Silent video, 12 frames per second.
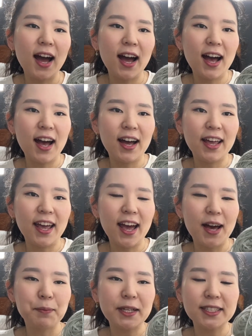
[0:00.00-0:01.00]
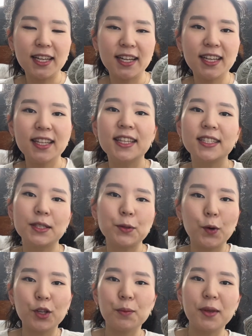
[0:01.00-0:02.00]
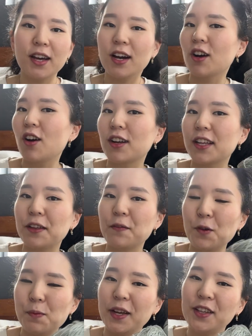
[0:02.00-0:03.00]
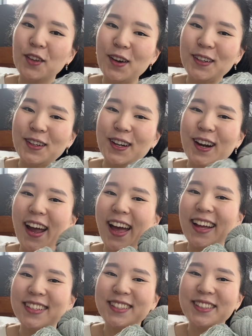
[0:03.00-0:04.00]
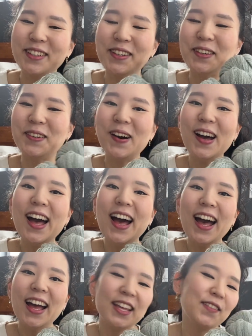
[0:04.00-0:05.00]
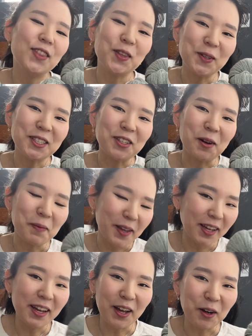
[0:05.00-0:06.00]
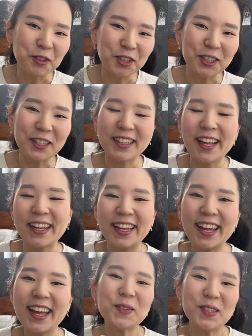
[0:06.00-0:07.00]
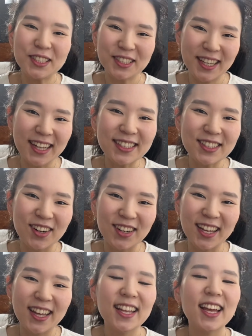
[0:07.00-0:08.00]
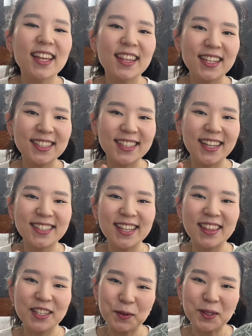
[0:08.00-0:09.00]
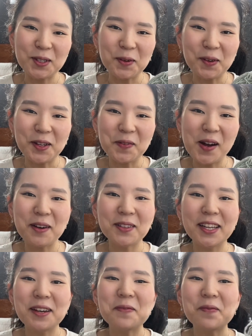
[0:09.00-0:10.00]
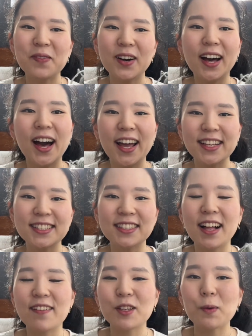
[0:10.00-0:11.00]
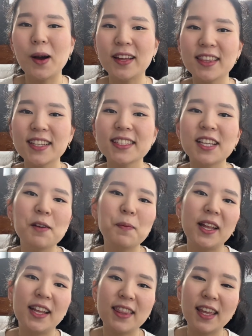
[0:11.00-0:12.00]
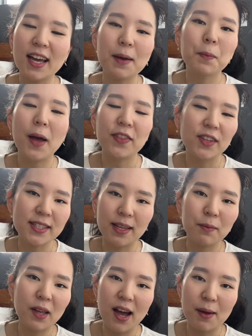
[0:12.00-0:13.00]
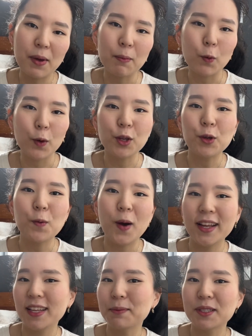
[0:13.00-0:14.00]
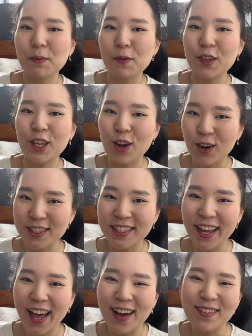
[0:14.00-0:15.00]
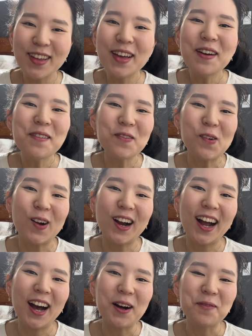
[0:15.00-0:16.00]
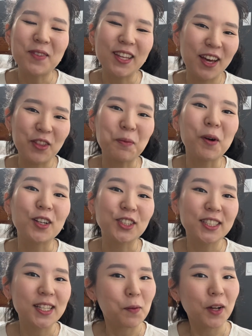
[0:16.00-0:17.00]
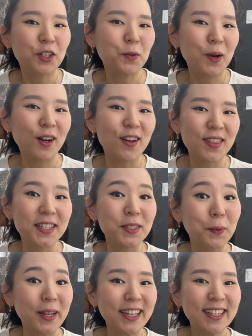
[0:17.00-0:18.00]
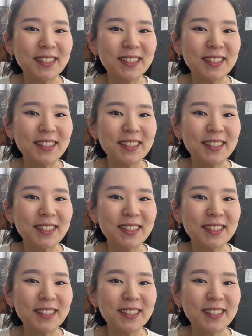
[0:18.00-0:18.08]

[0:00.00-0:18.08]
I am excited. This is going to be a cardigan for my daughter, and so even though it's not pink, I hope she'll like it. We'll get started. It's nice that this one's already wound up, but I still have to wind this up, and I think at the same time I'm going to wind up some of the yarns I have for the other projects I want to work on this week.